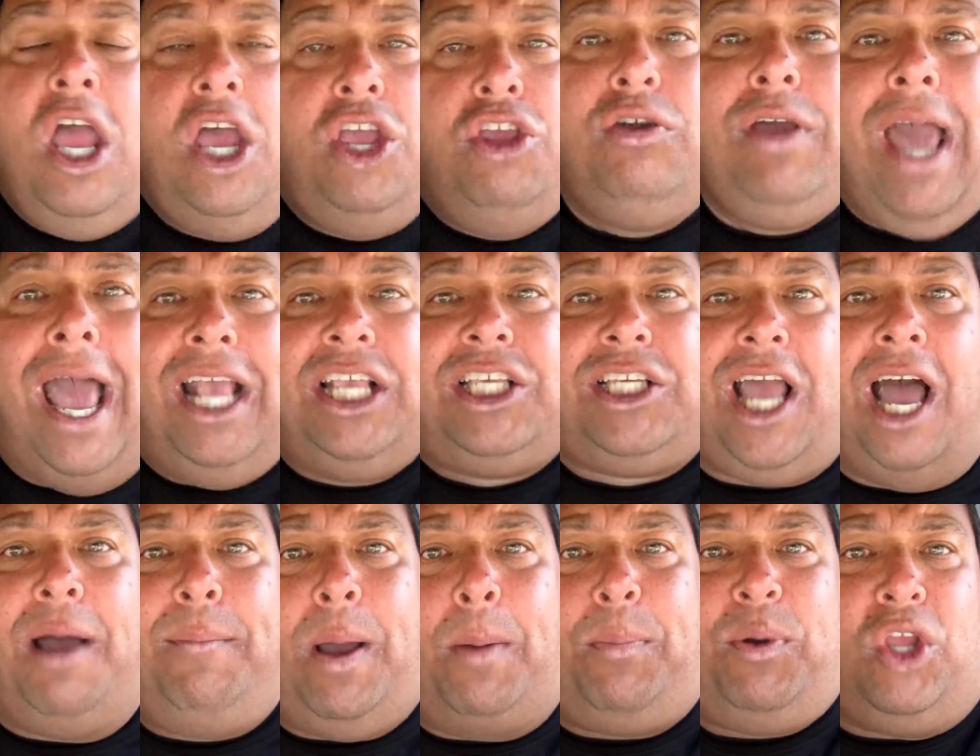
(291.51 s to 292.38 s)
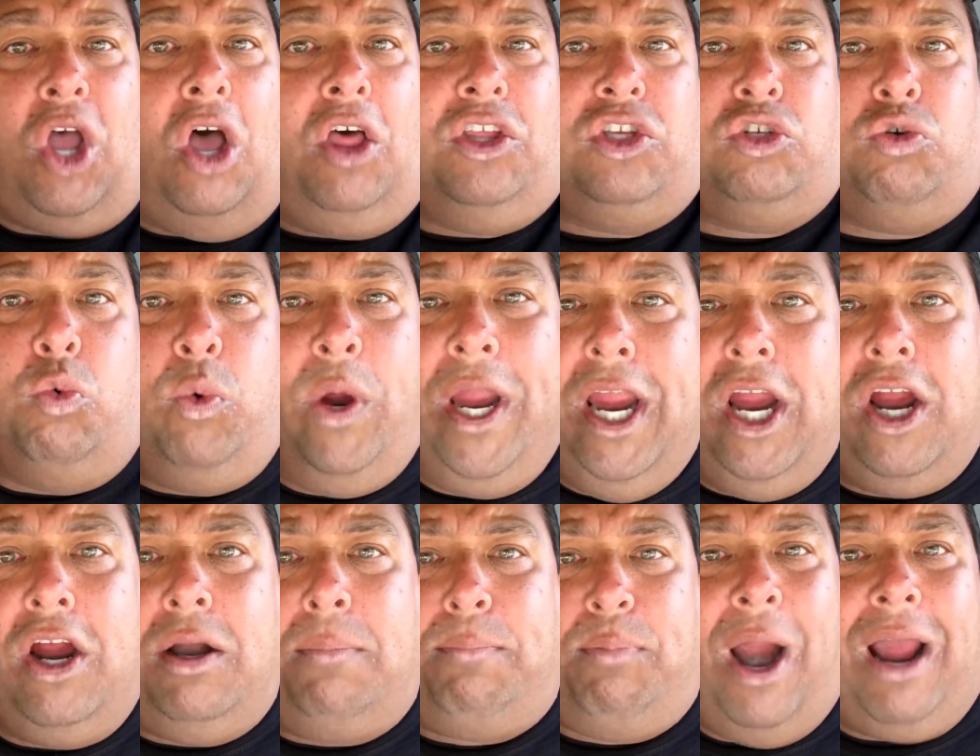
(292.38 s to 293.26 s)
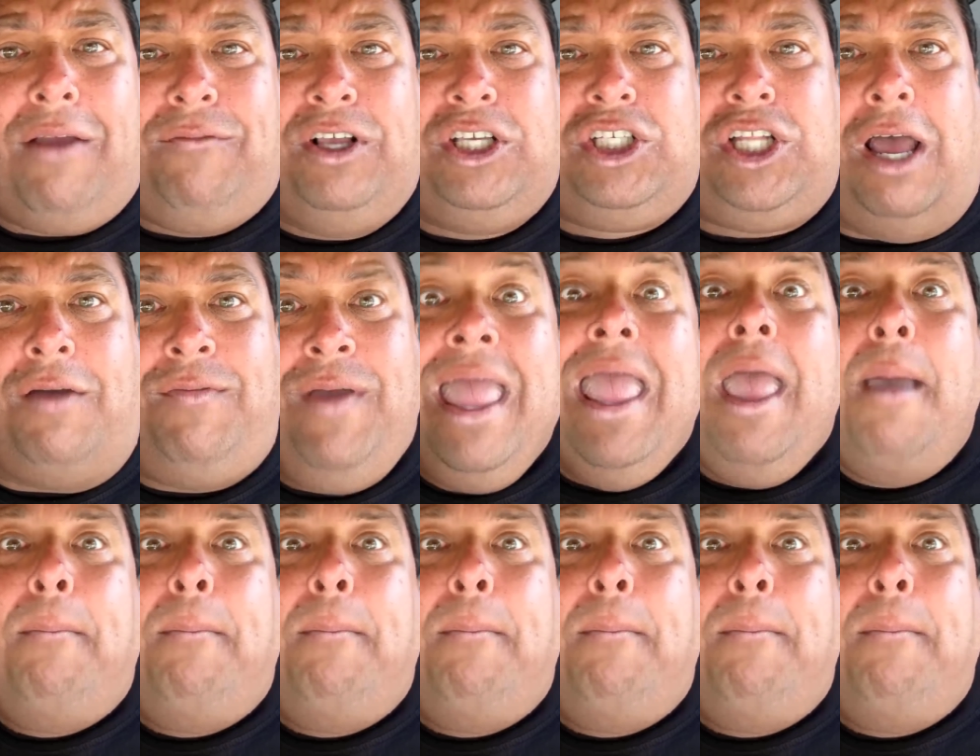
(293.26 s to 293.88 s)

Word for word: You guys come up with all this weird breakfast stuff,